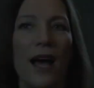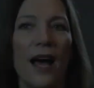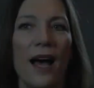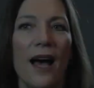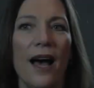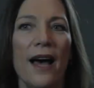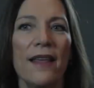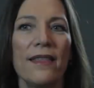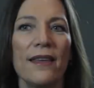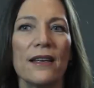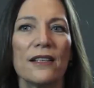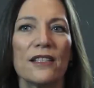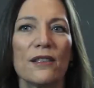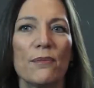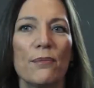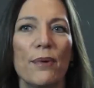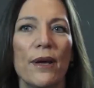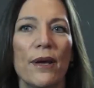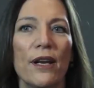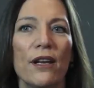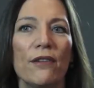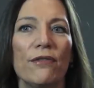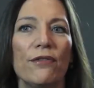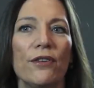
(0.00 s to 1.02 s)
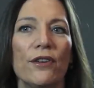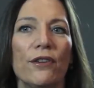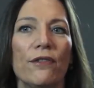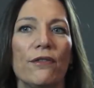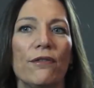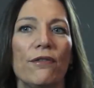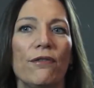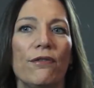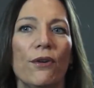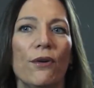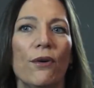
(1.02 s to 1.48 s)
I think it's a benefit
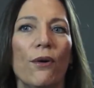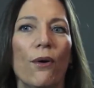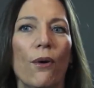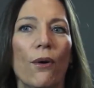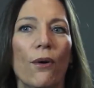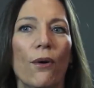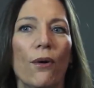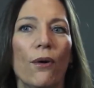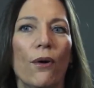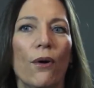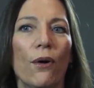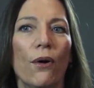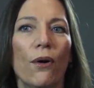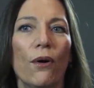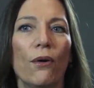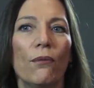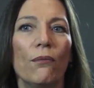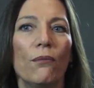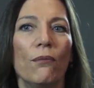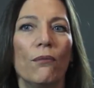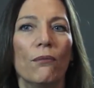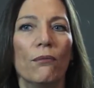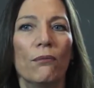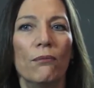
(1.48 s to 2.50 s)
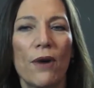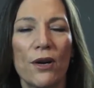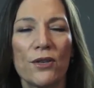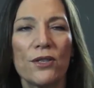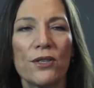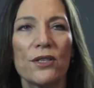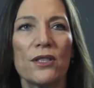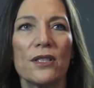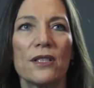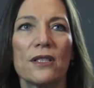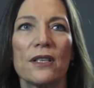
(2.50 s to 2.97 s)
for
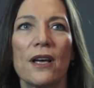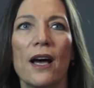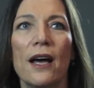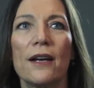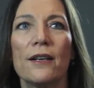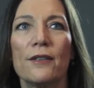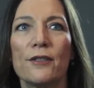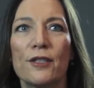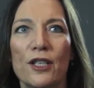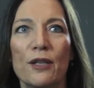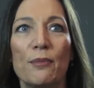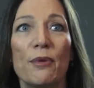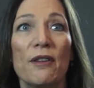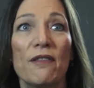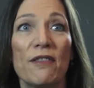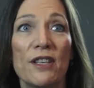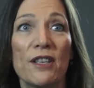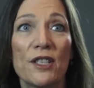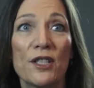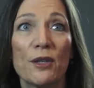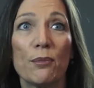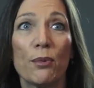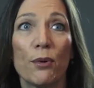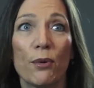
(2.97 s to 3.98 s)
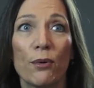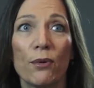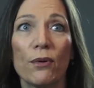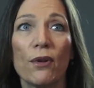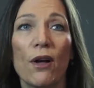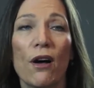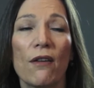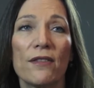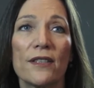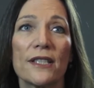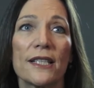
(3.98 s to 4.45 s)
most designers to be visible,
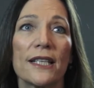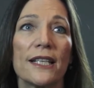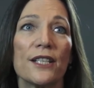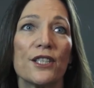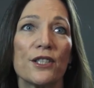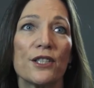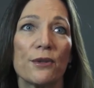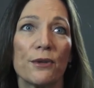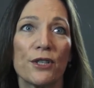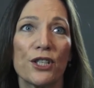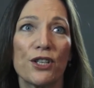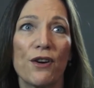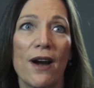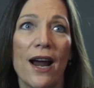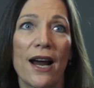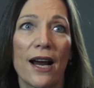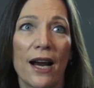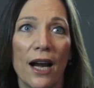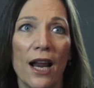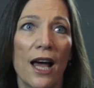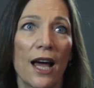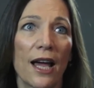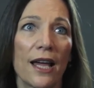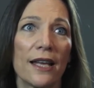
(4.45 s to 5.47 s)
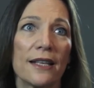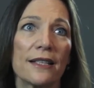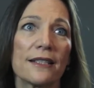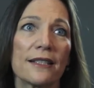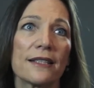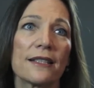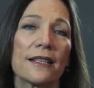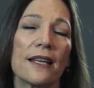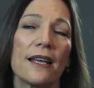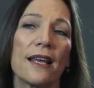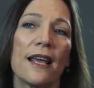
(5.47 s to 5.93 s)
obviously, to attract
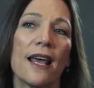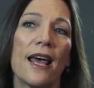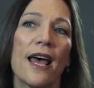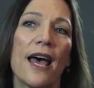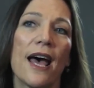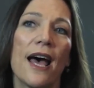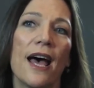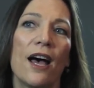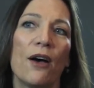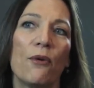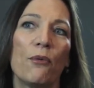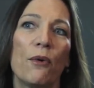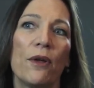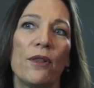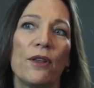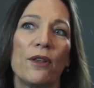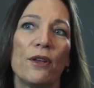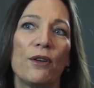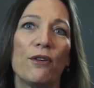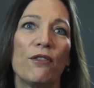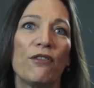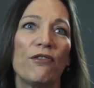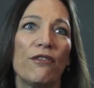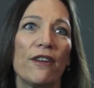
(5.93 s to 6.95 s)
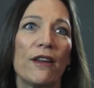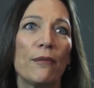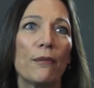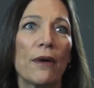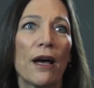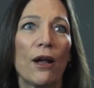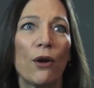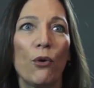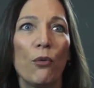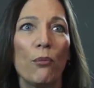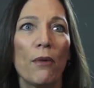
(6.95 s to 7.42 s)
clients. Whether you're
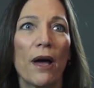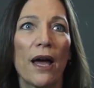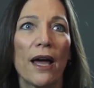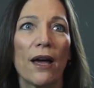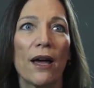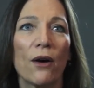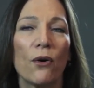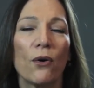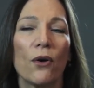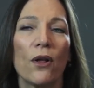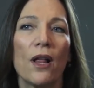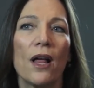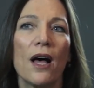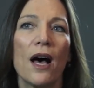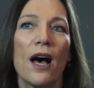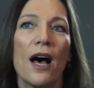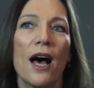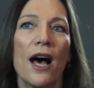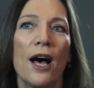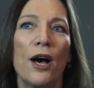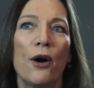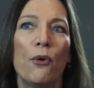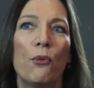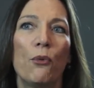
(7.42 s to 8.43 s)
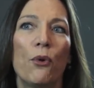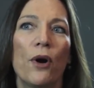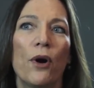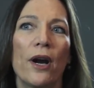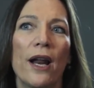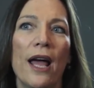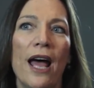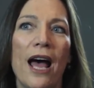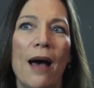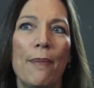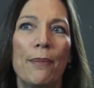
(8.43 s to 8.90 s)
female or male, what
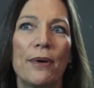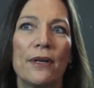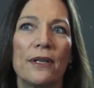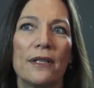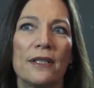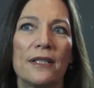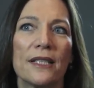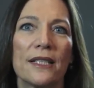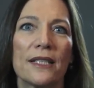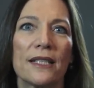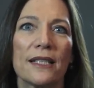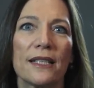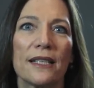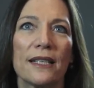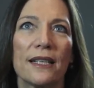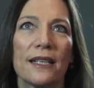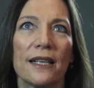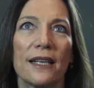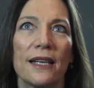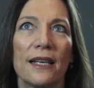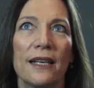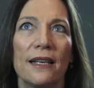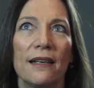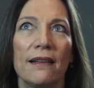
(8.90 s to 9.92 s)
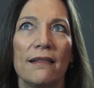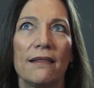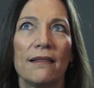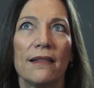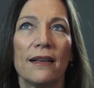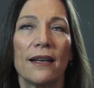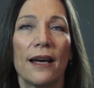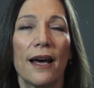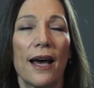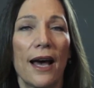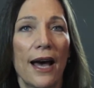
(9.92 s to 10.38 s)
happens
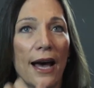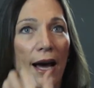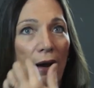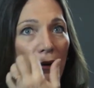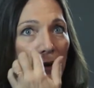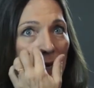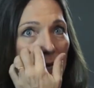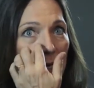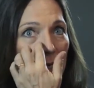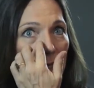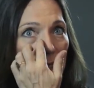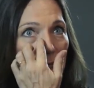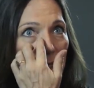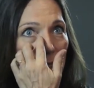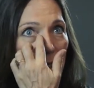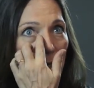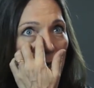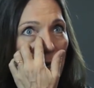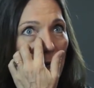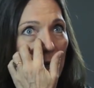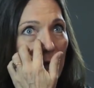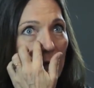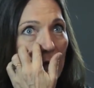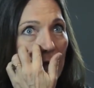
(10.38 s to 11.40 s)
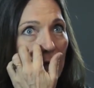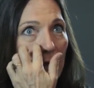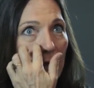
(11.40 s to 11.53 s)
in our industry